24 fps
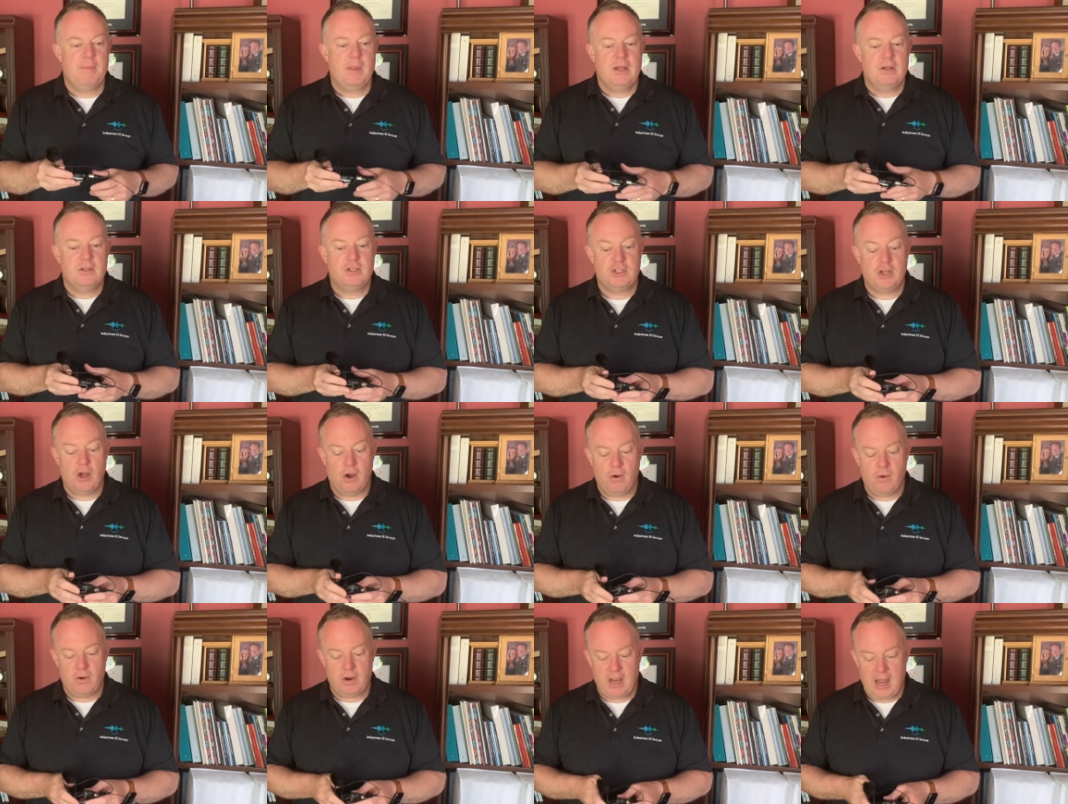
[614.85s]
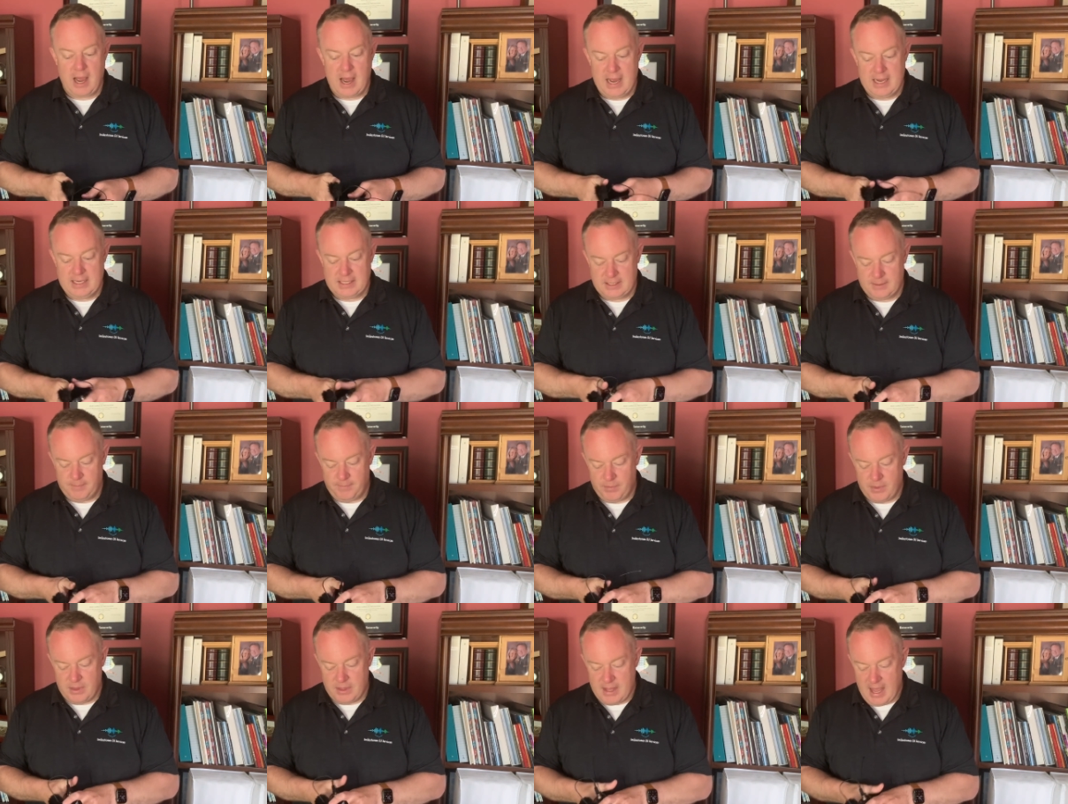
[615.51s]
So
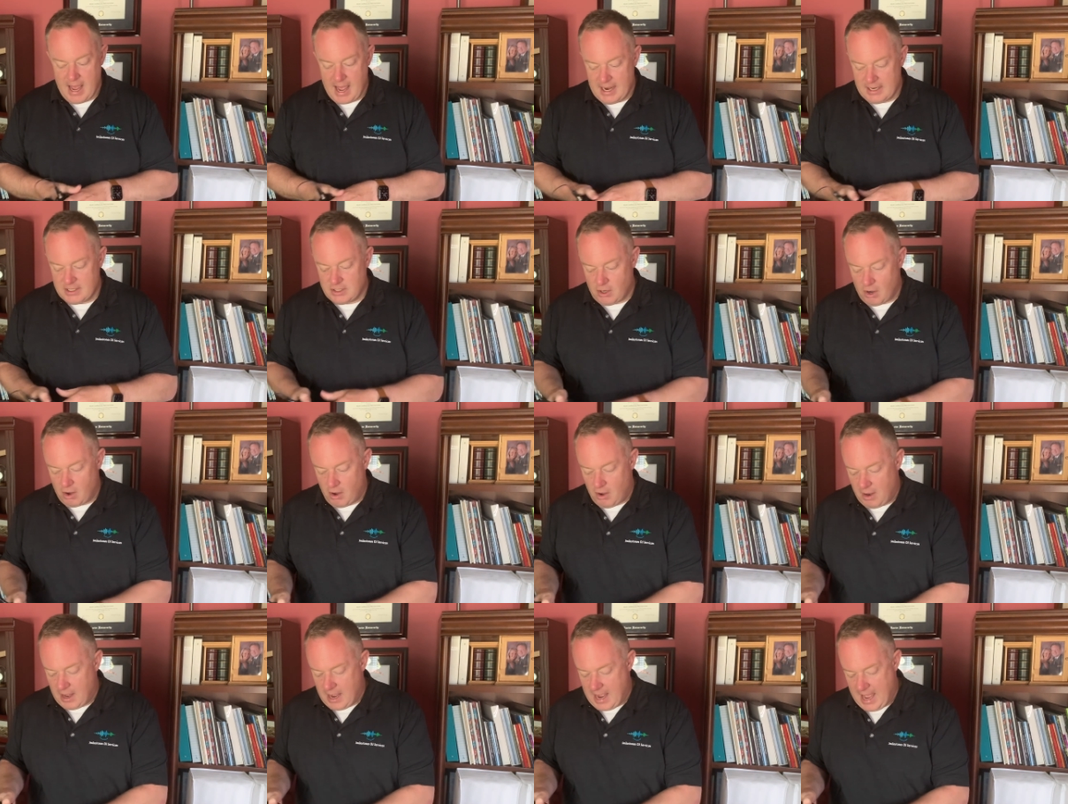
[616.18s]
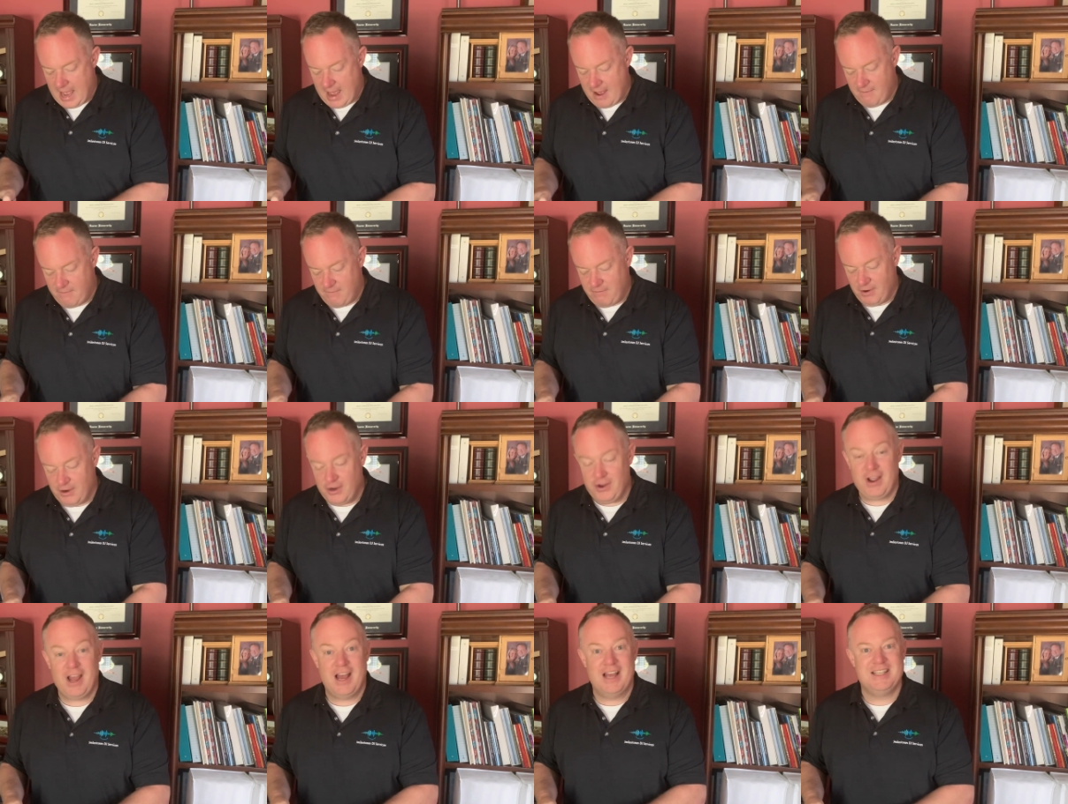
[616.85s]
guys, that's all I have for
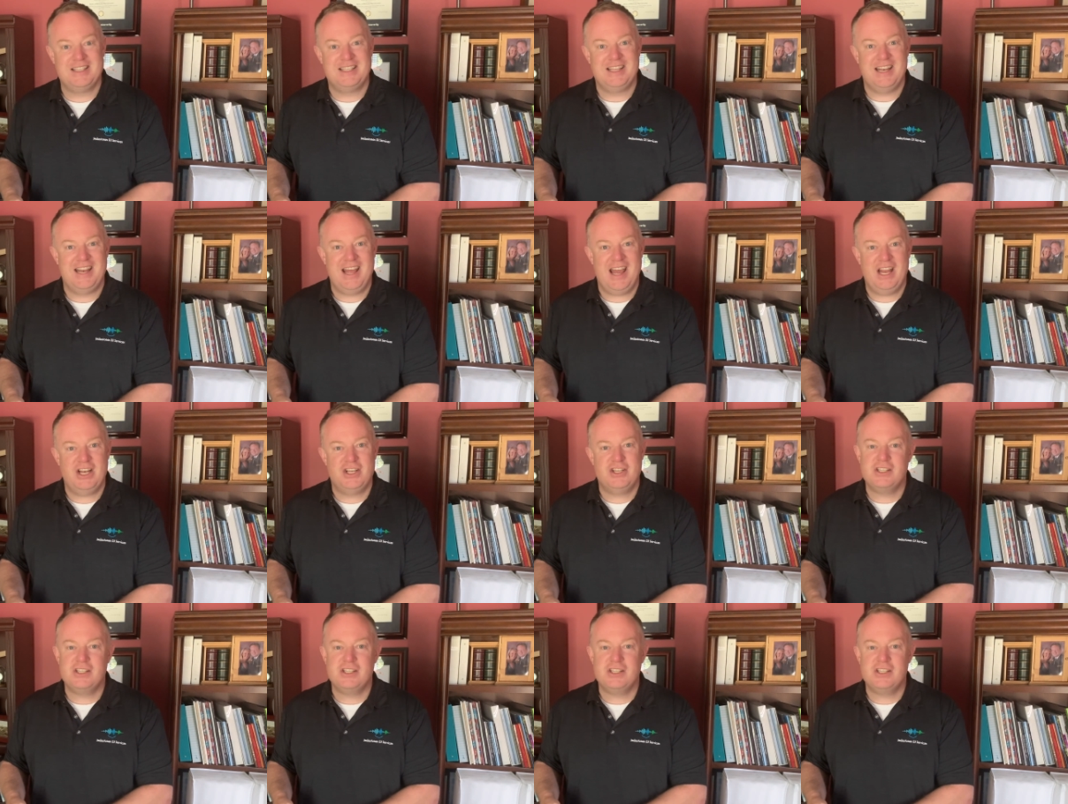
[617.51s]
you guys today.